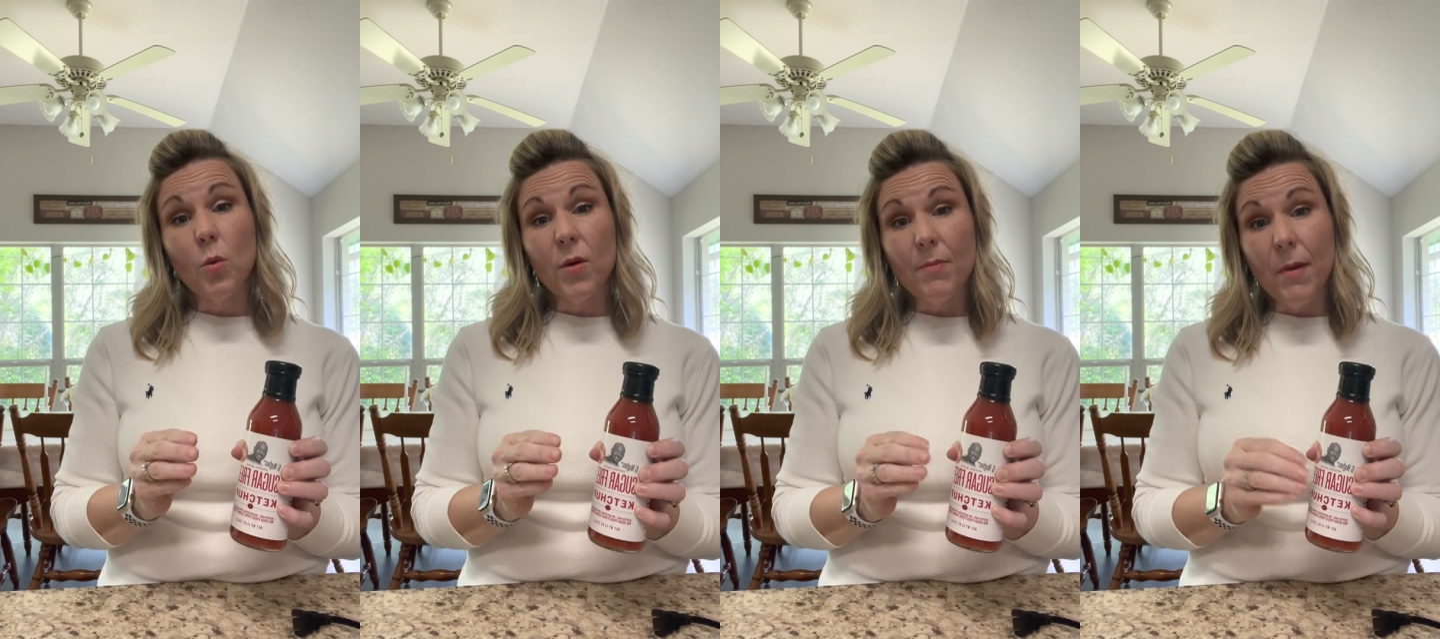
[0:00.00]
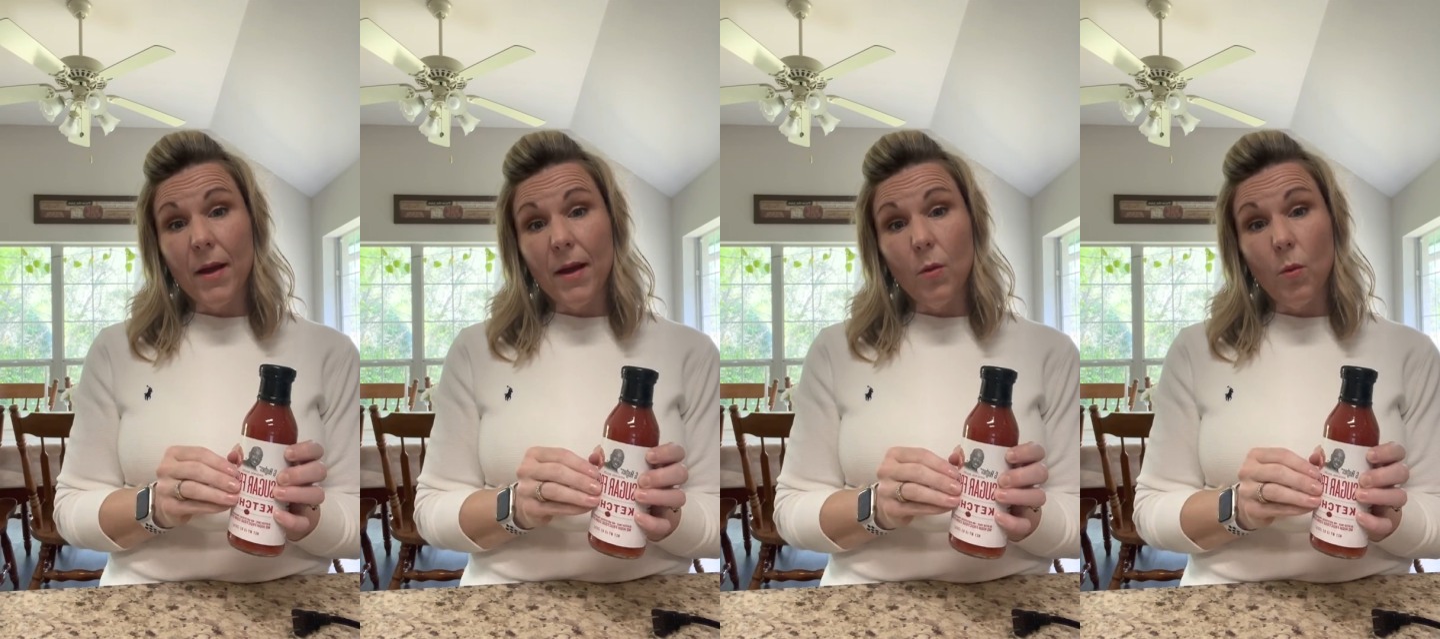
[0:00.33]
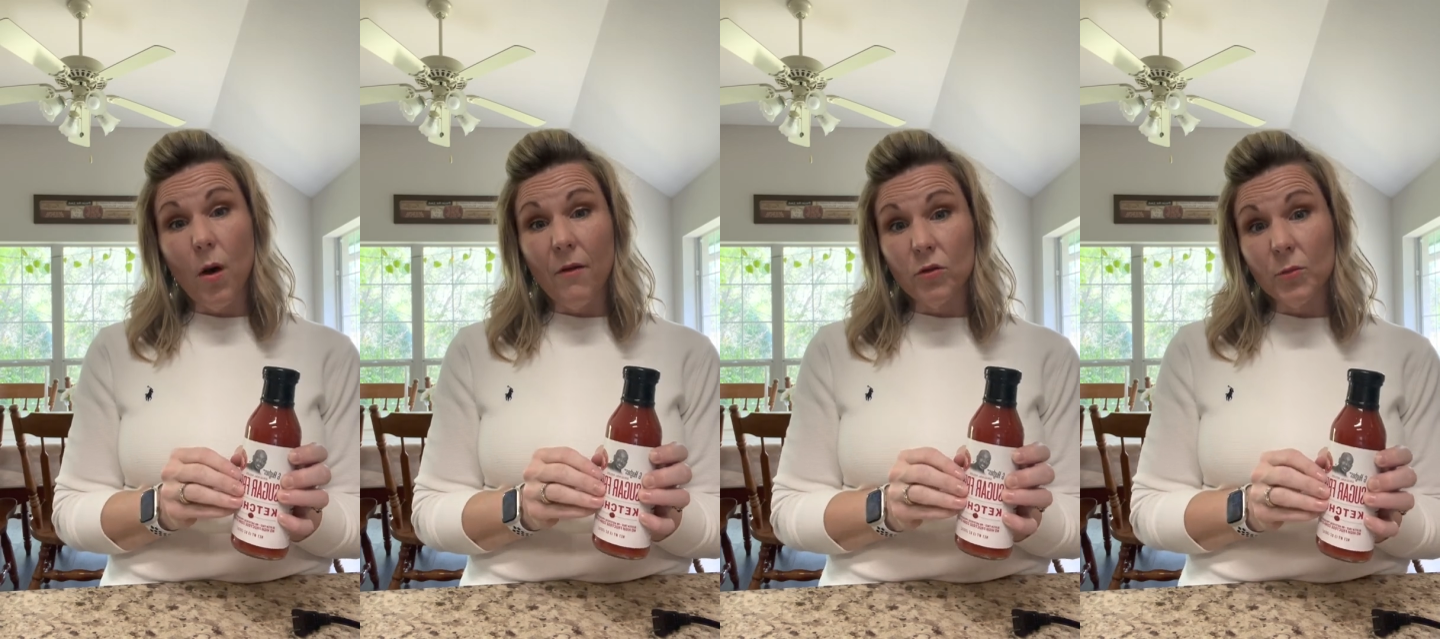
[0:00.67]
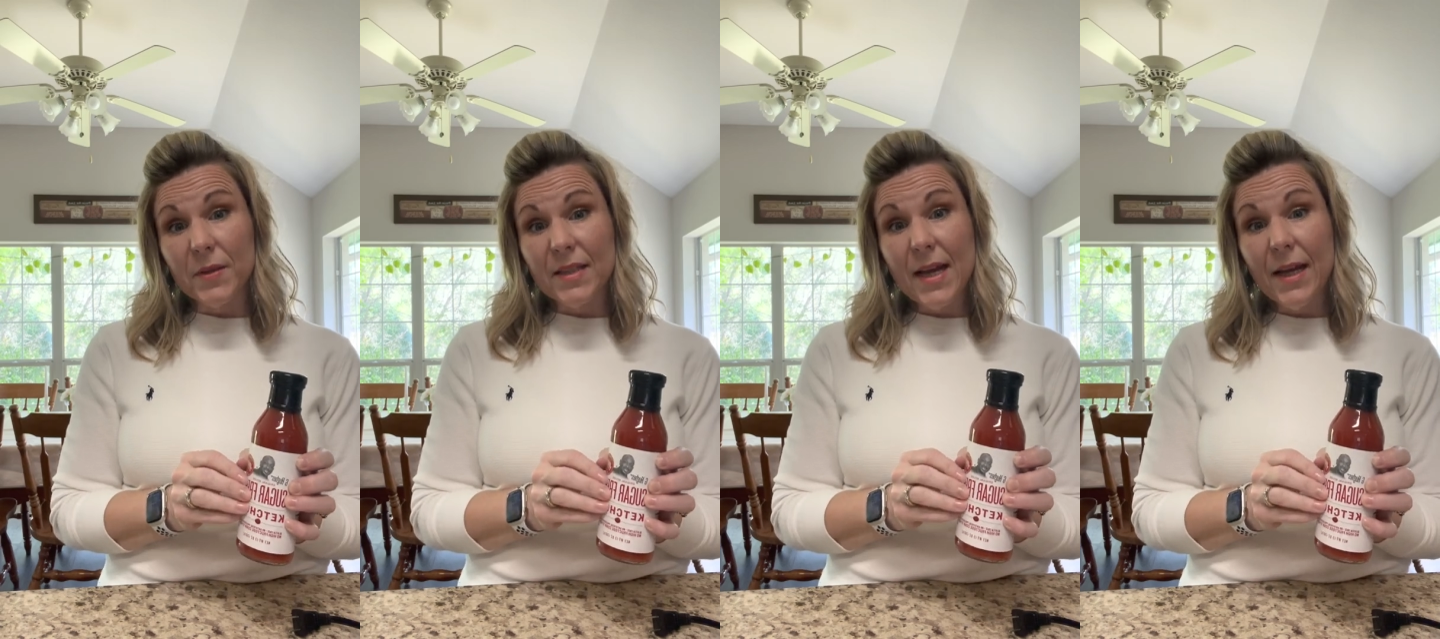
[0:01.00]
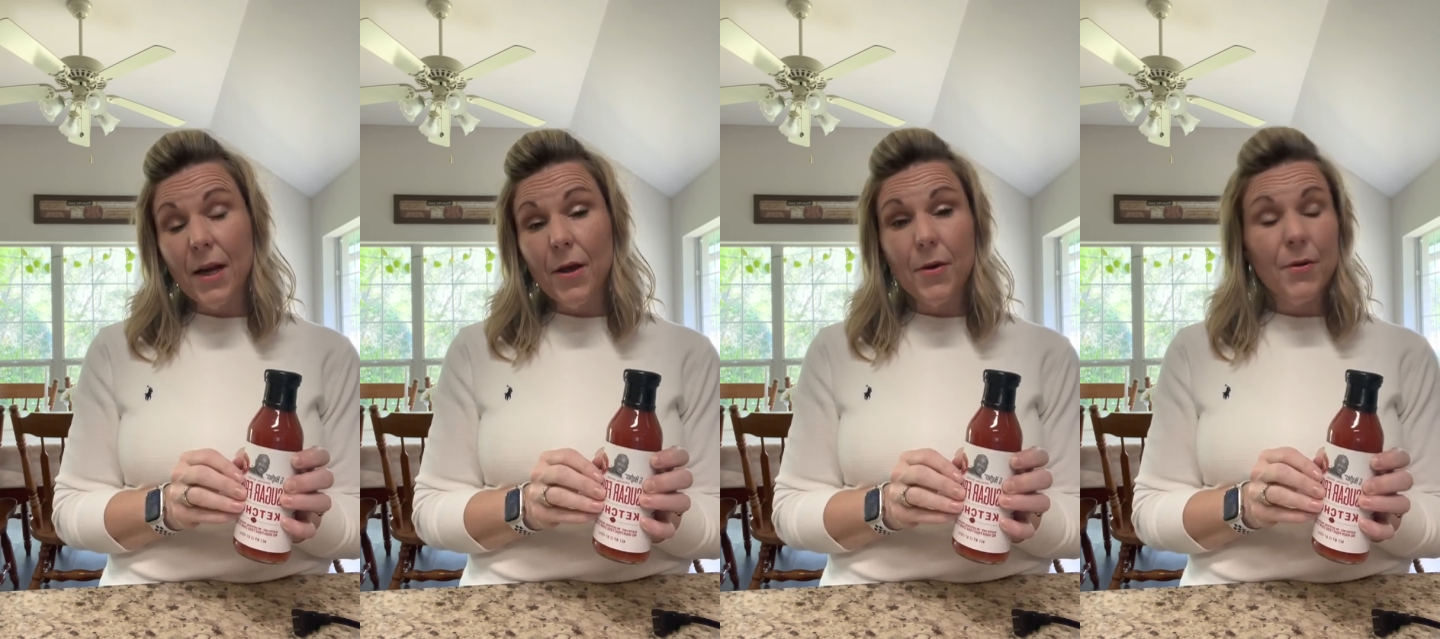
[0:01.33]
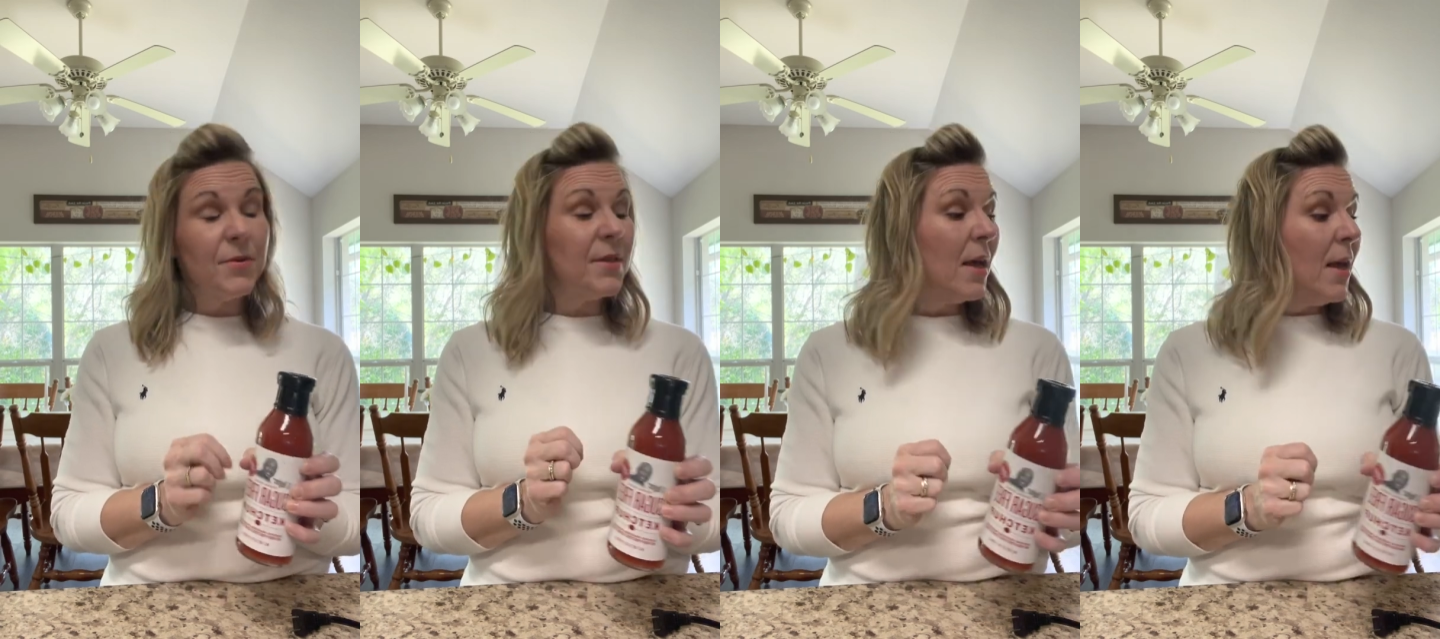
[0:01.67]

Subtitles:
with my waffled potatoes.